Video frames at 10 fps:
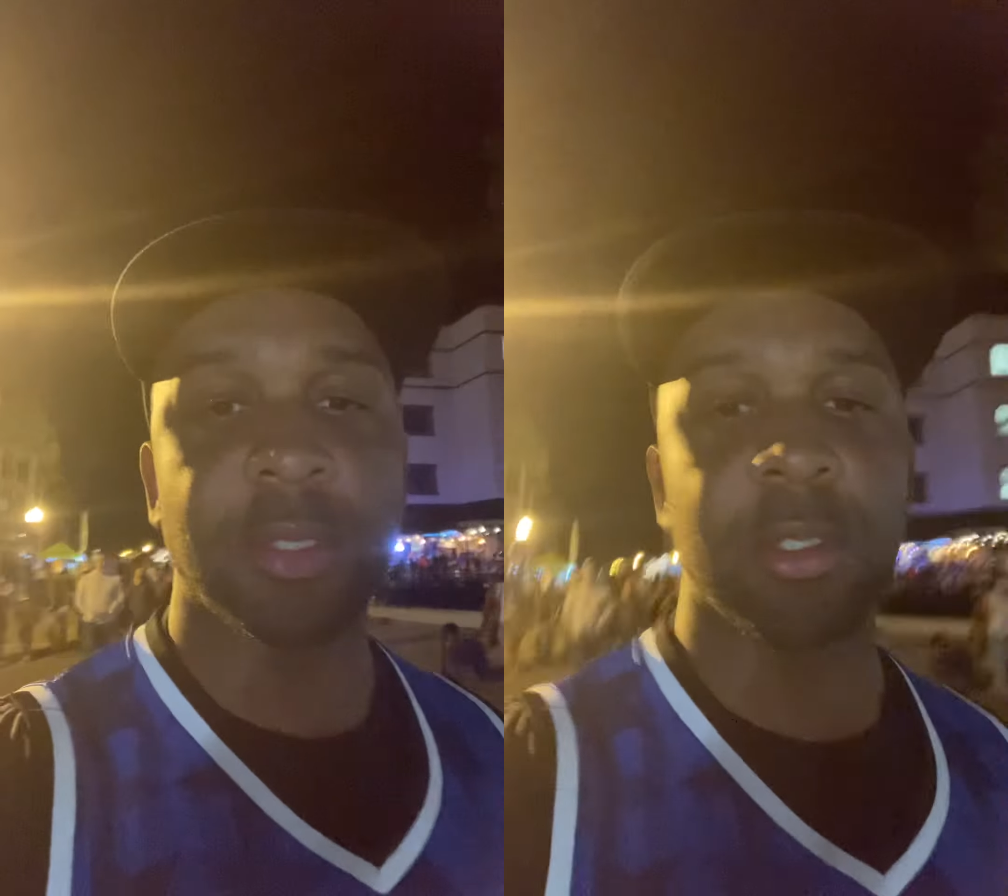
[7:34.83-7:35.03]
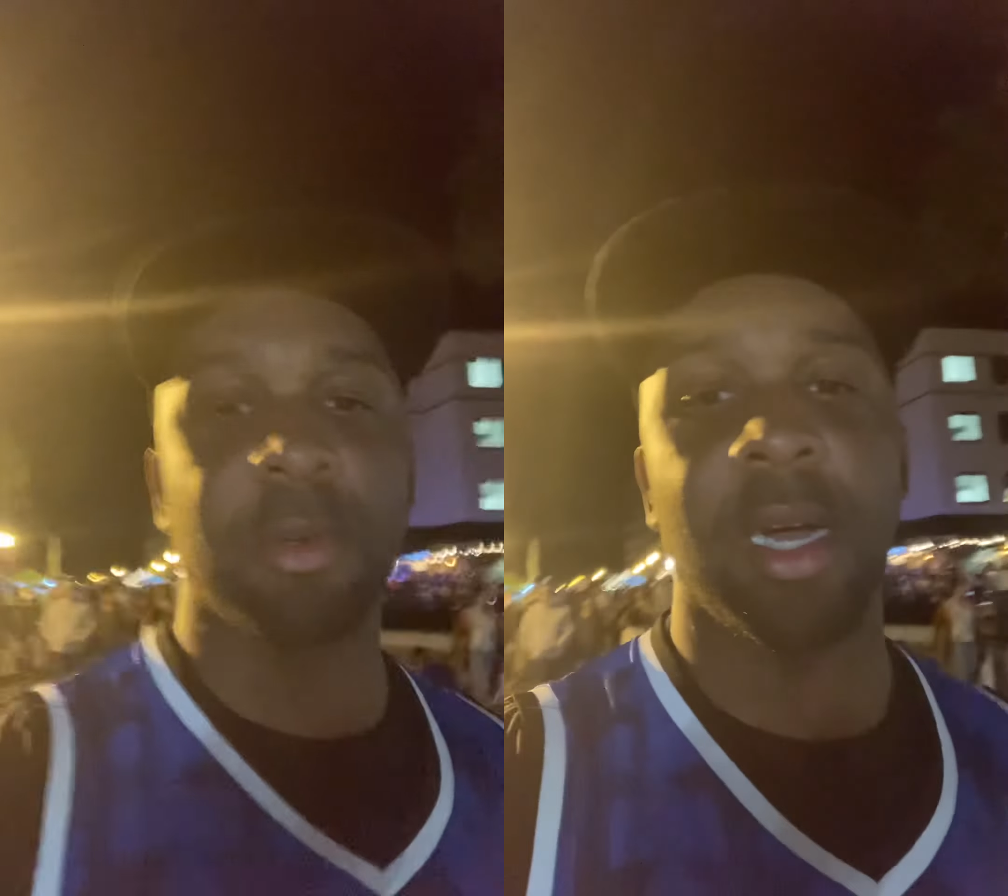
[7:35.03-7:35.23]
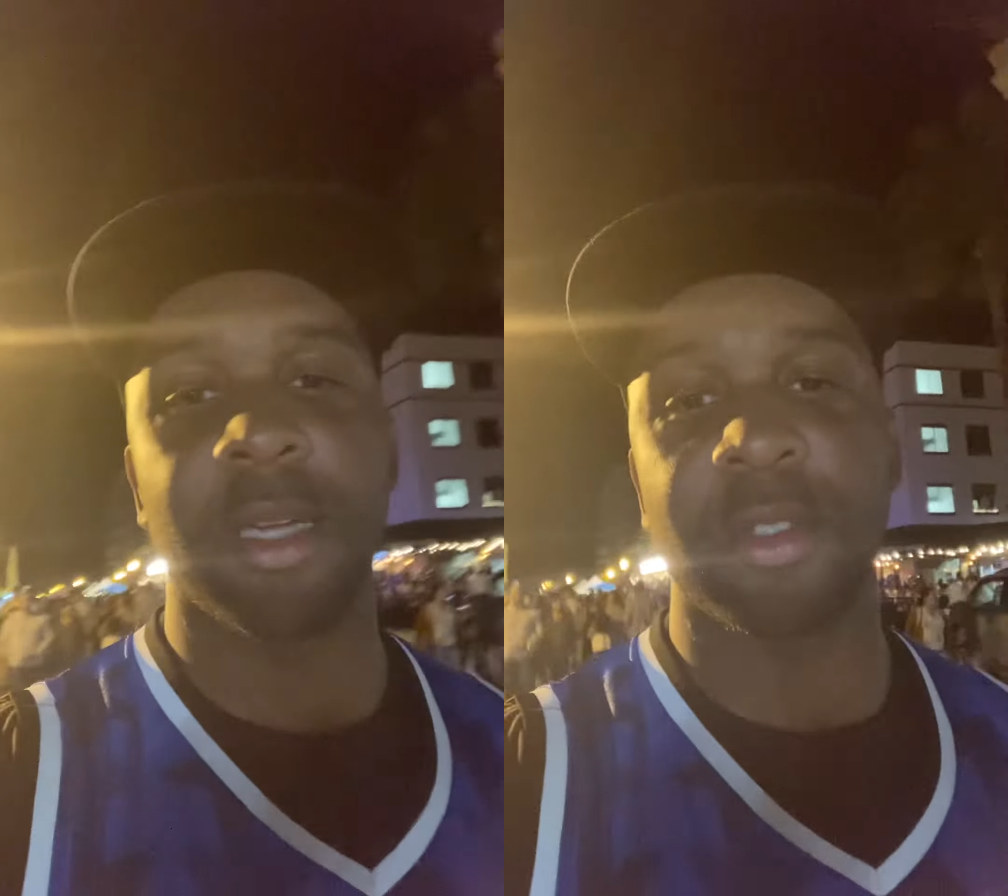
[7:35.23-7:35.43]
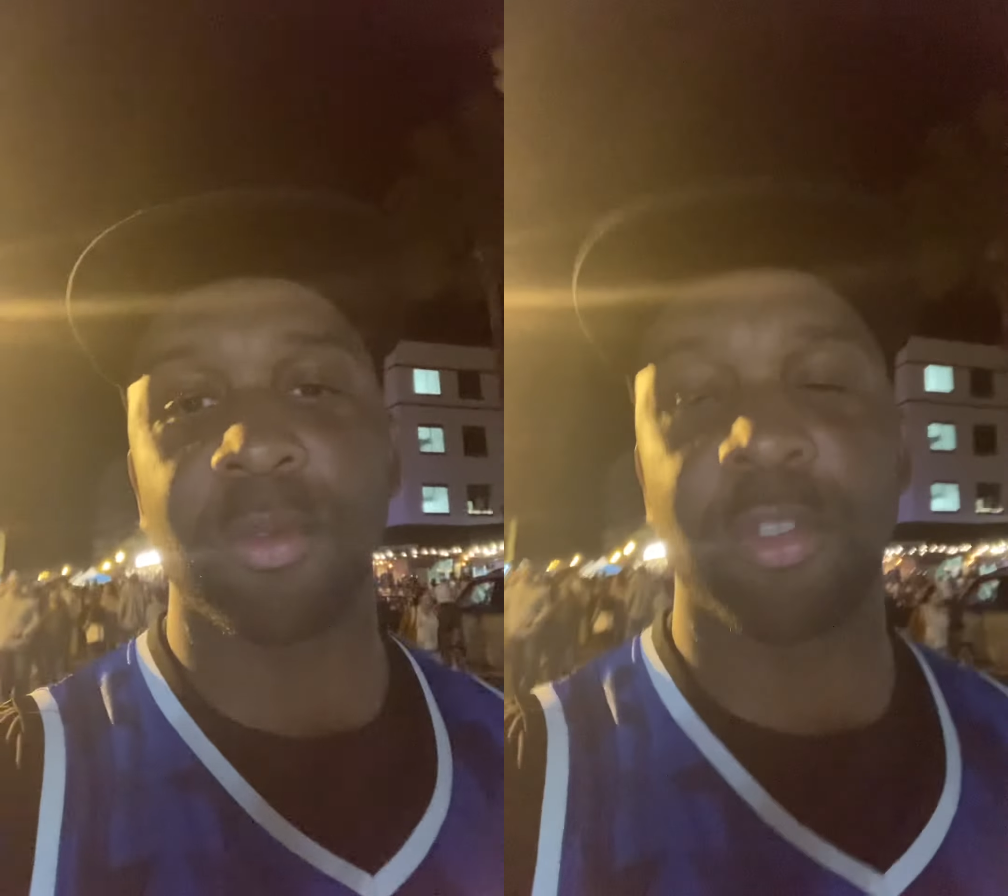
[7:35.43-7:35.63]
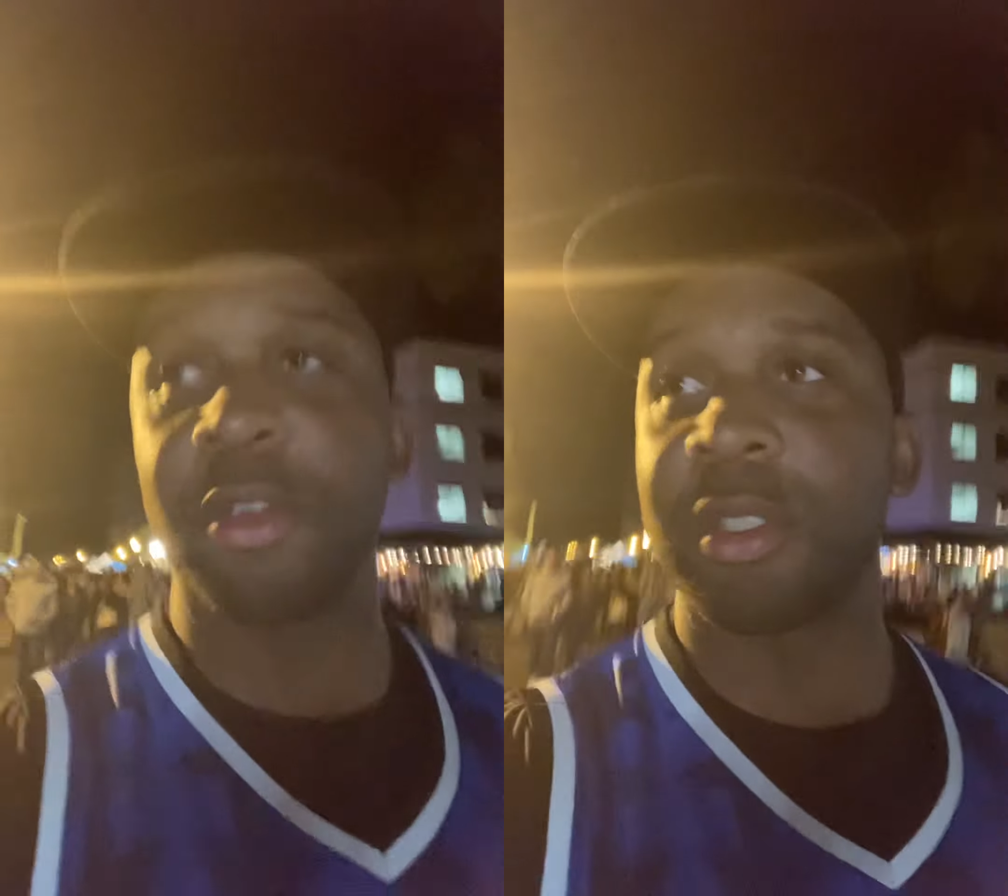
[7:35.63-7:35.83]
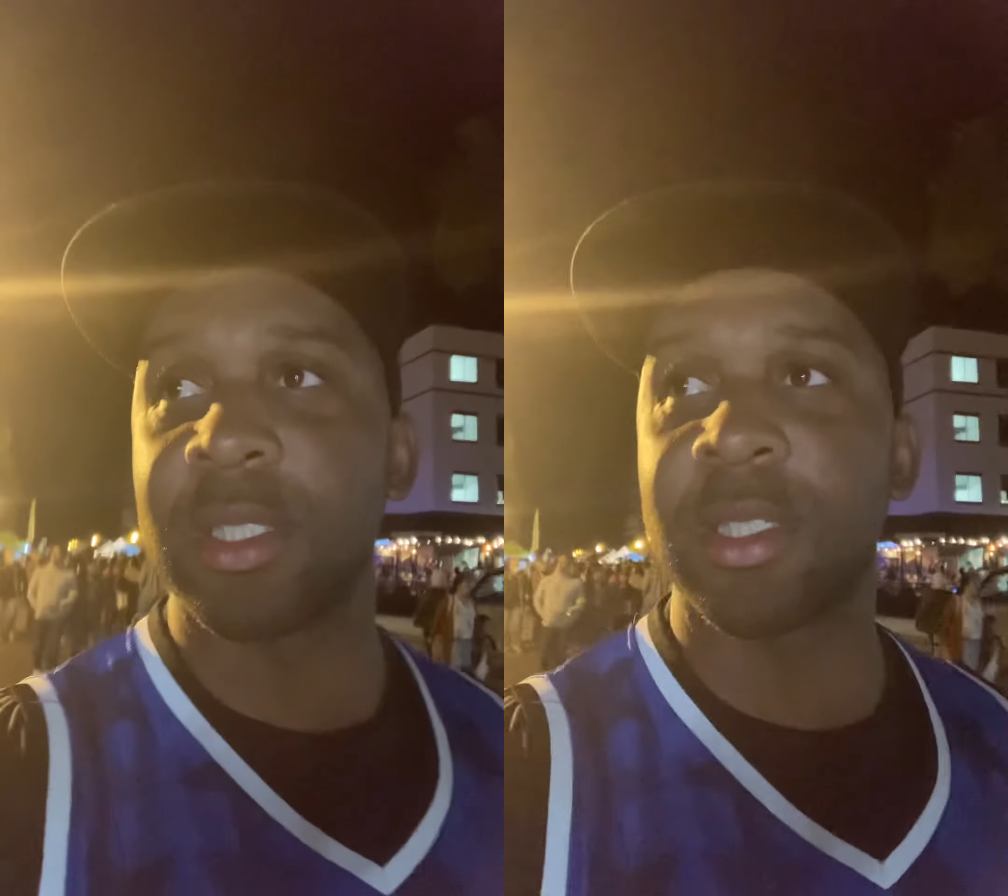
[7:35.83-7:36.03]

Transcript: to uh, do cruises.